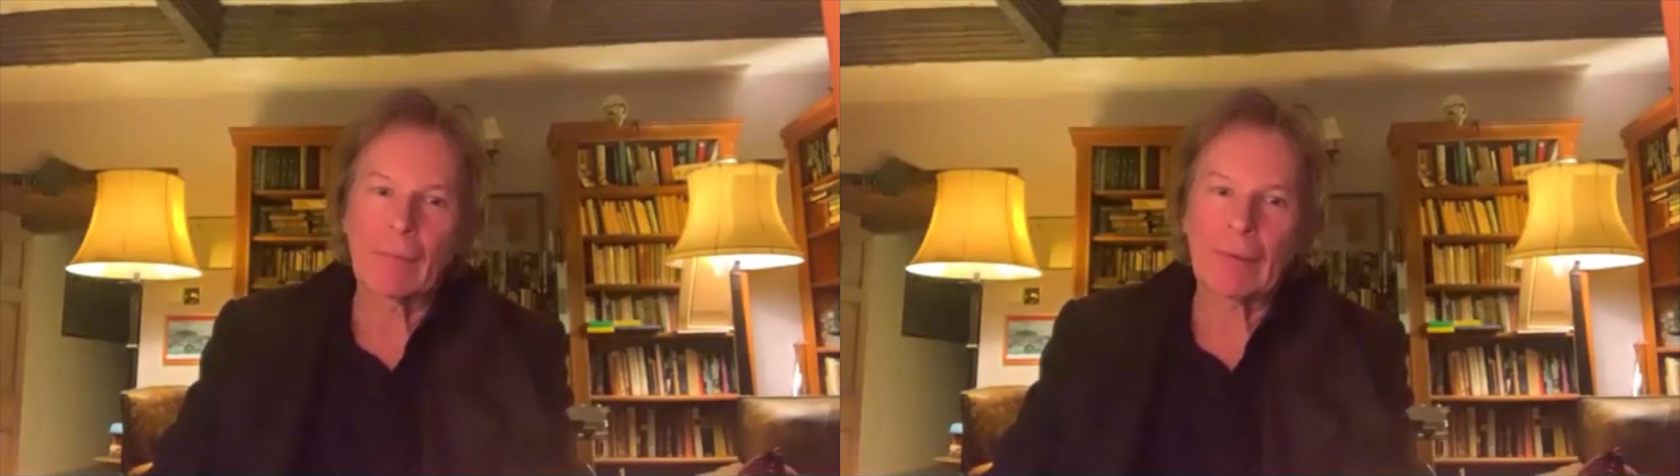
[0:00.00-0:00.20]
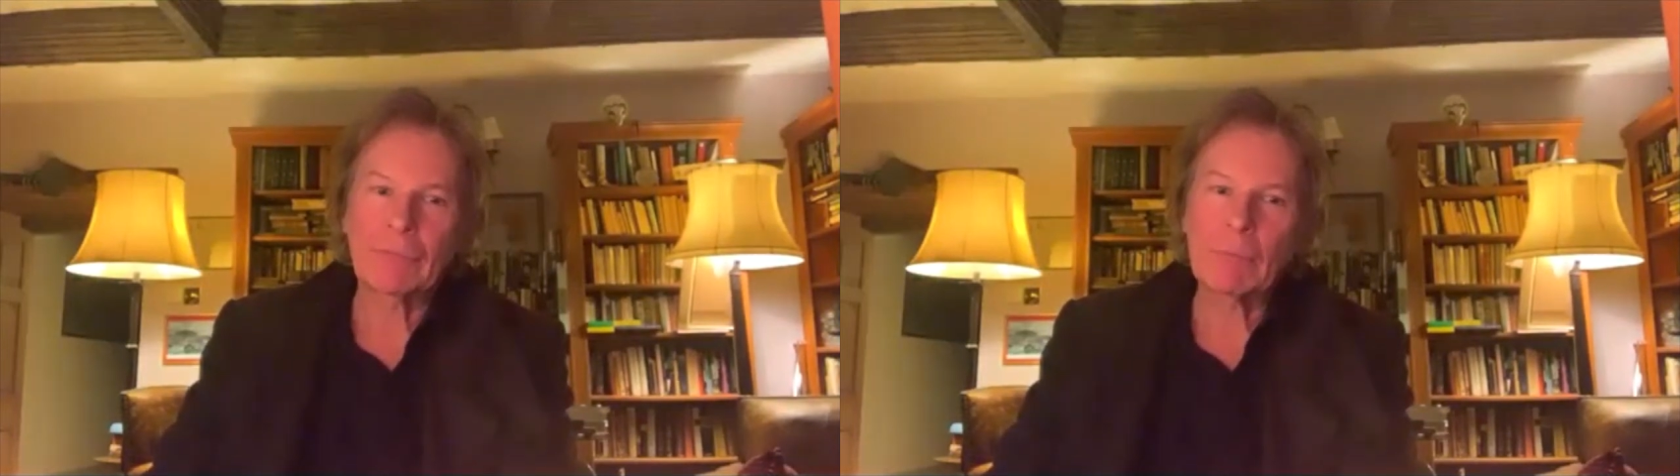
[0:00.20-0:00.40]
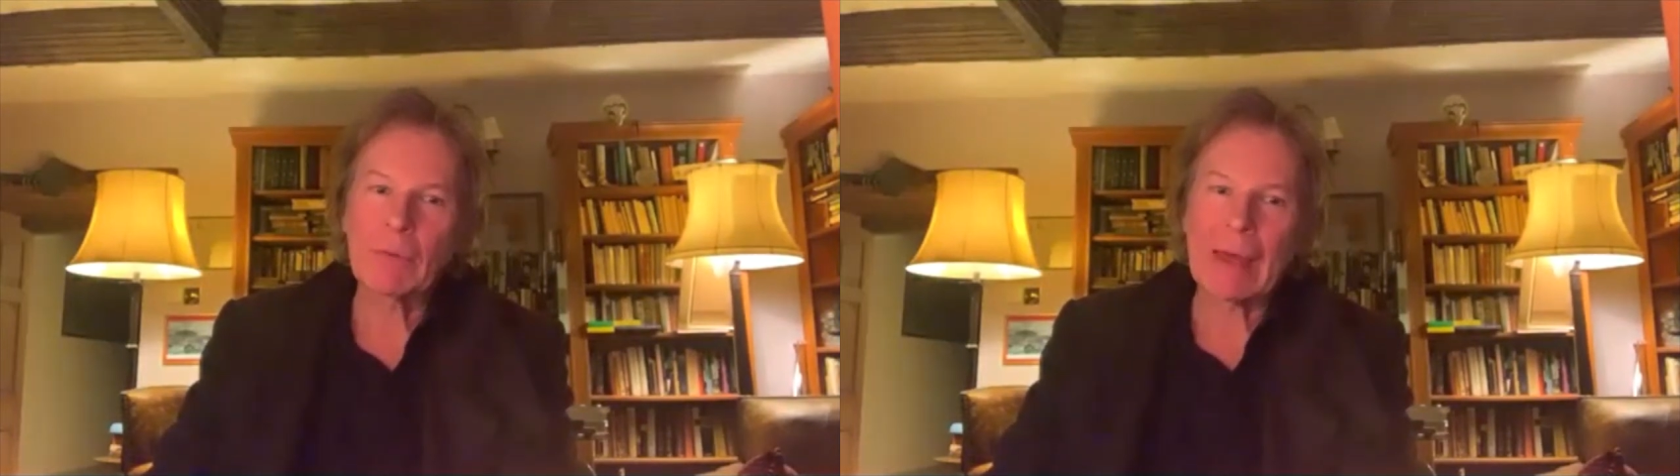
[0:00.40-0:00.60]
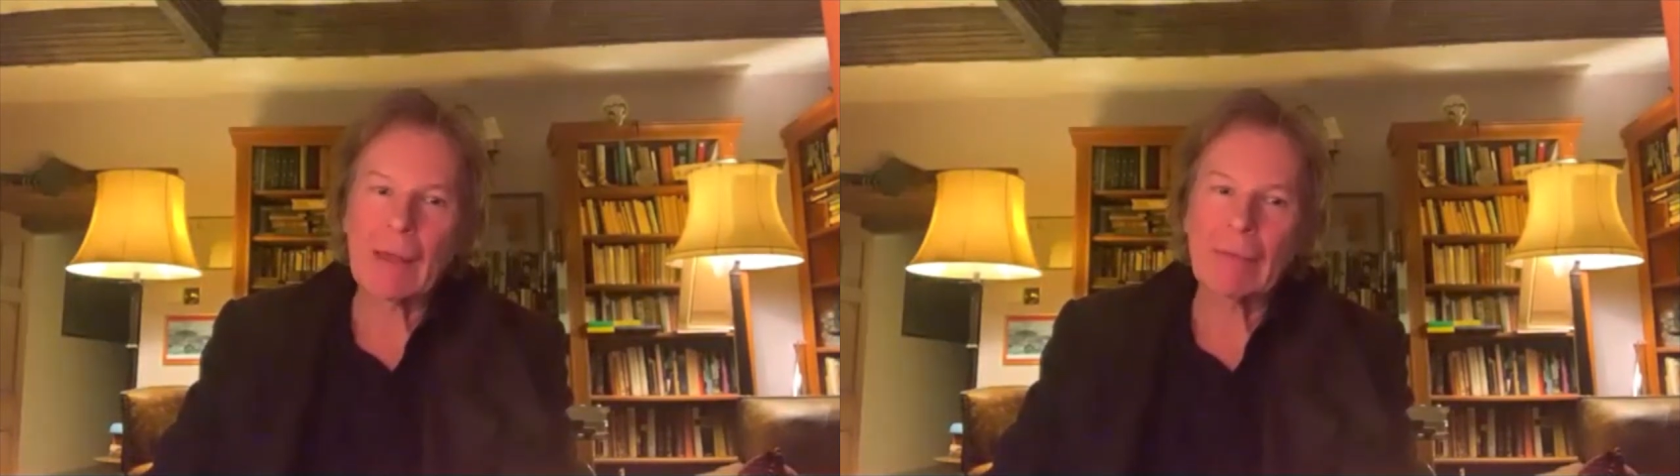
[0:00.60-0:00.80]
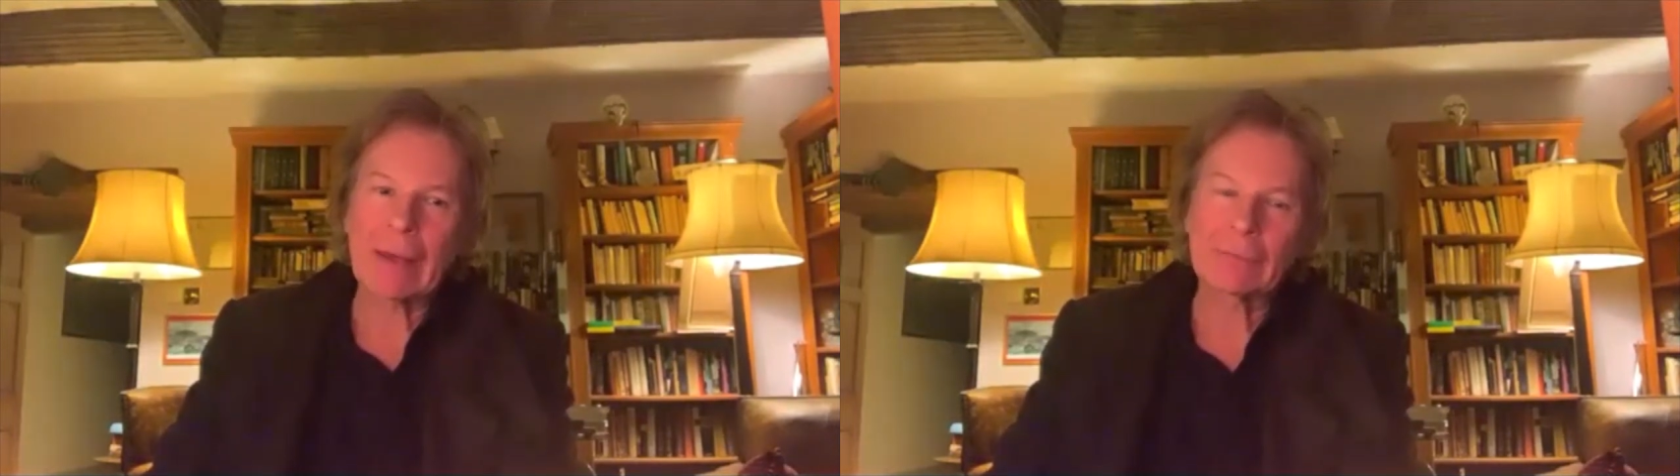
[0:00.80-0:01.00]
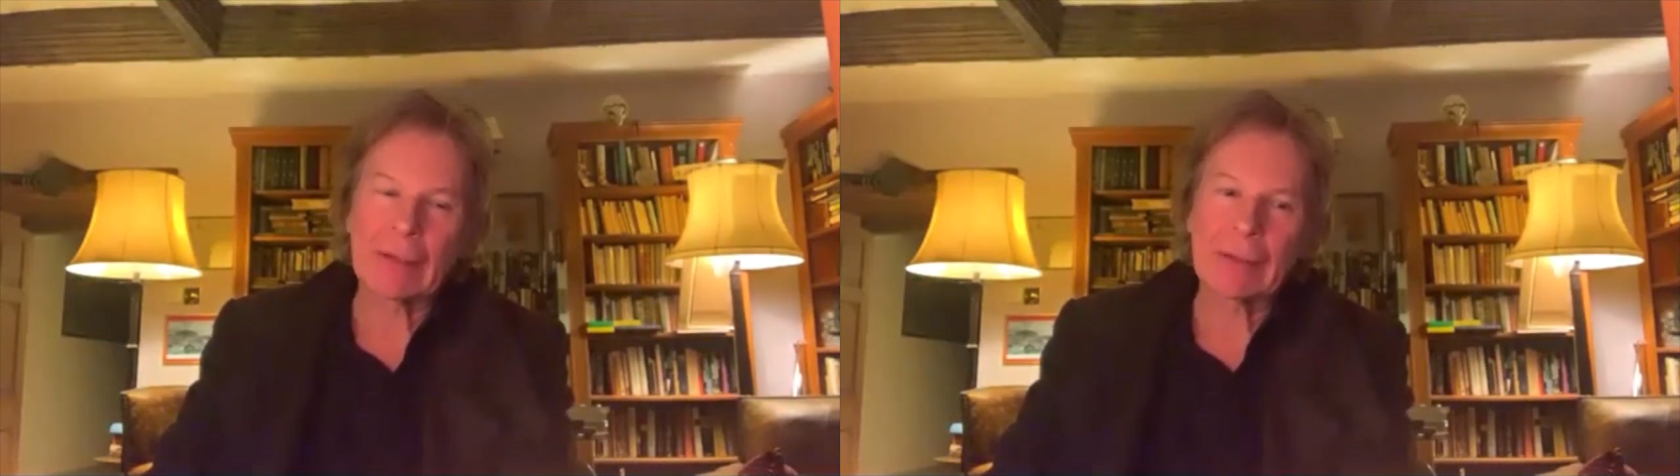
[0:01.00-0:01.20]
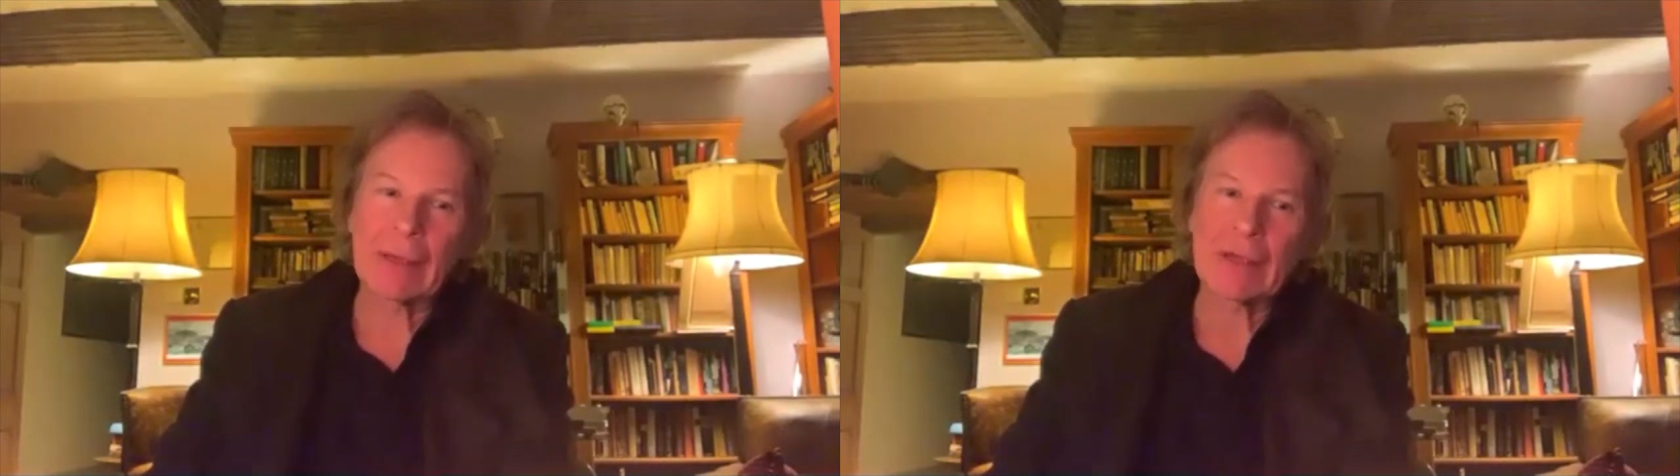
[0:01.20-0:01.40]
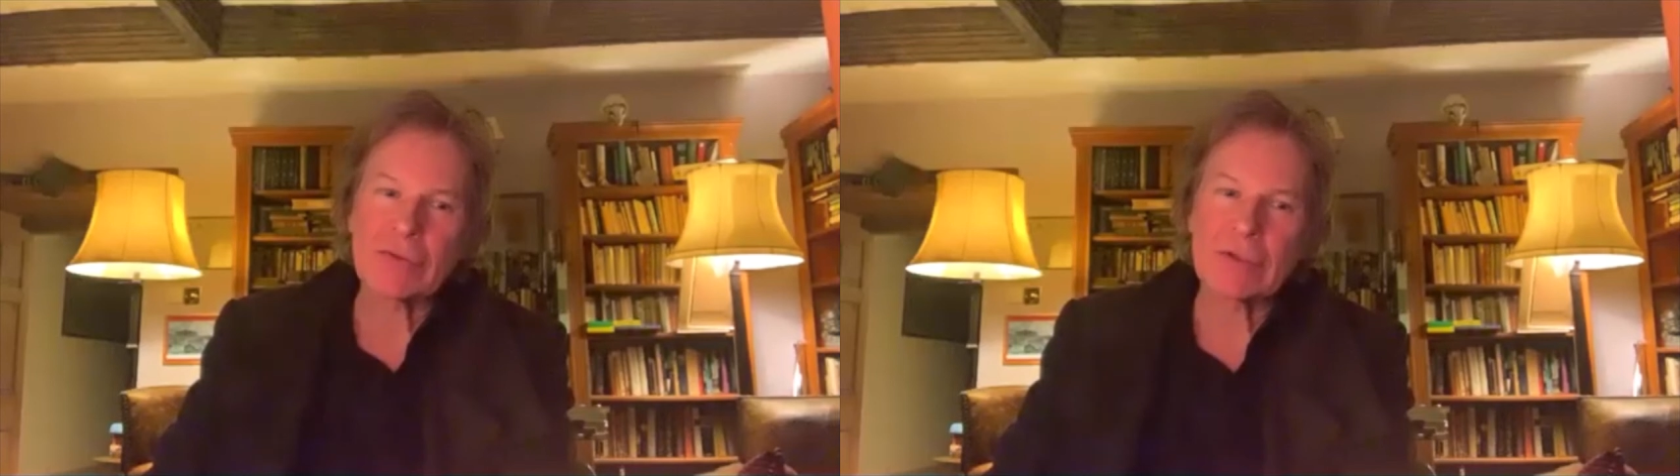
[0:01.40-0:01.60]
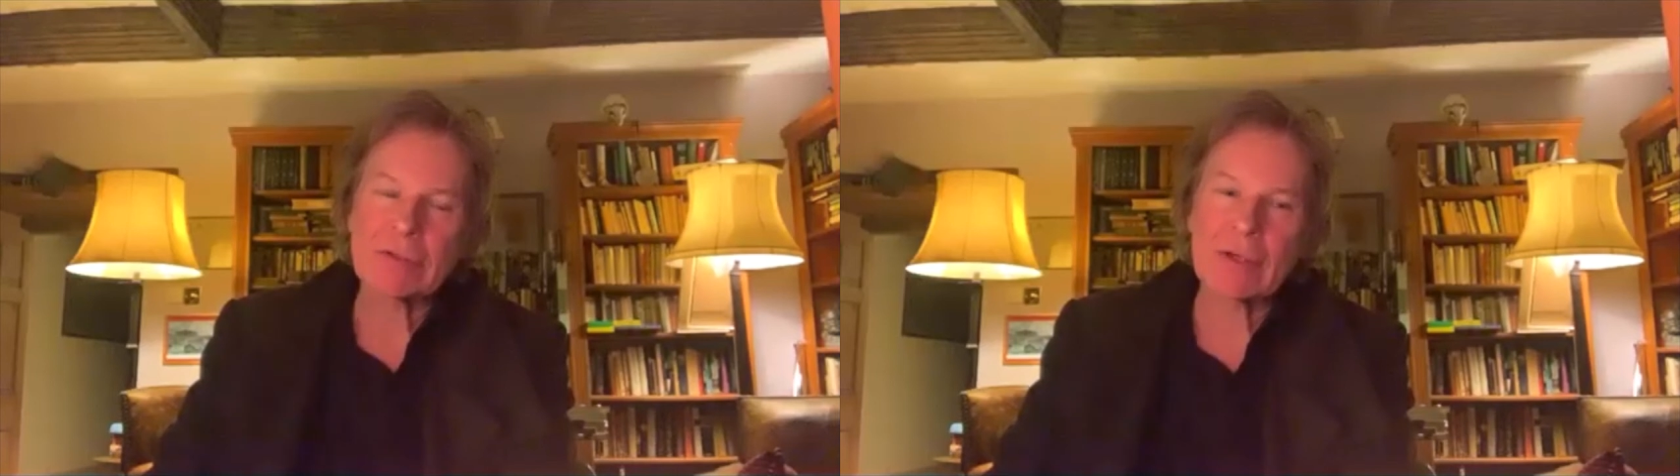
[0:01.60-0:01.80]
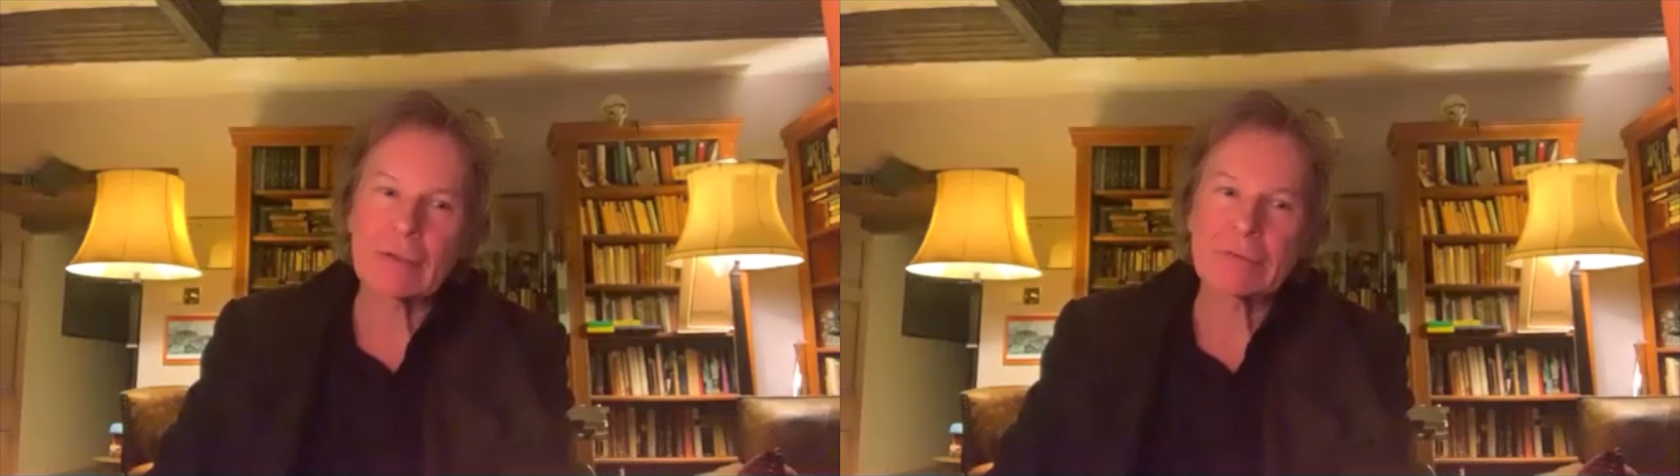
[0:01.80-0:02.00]
I think without that dedication,
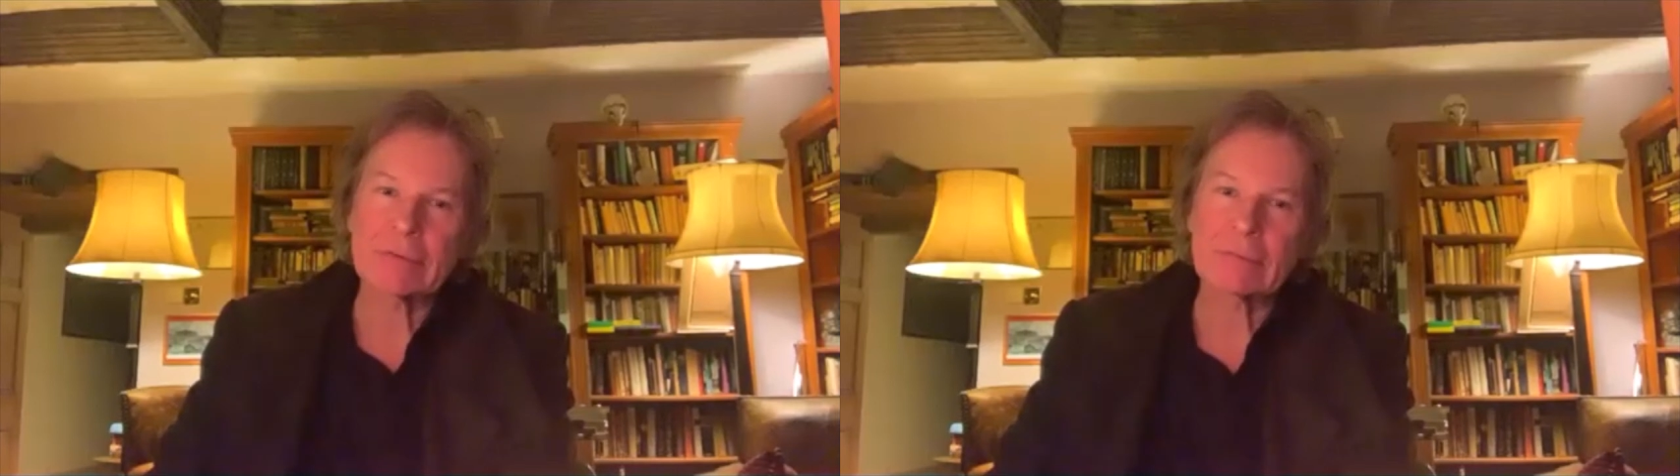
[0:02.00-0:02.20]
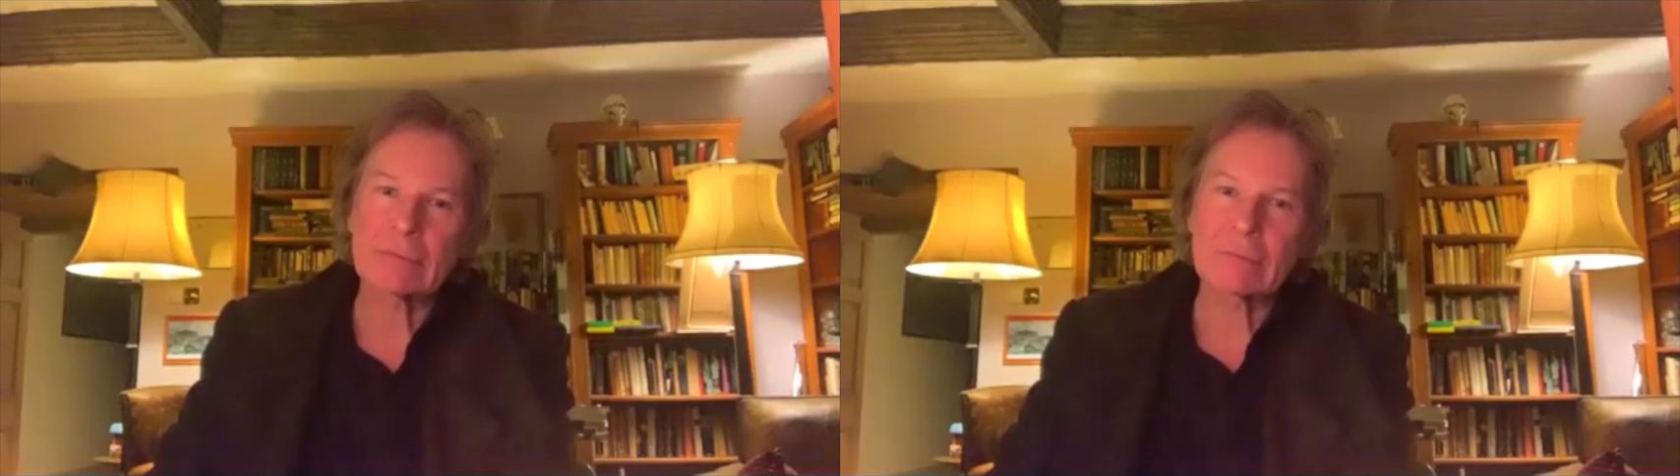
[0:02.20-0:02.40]
it's hard to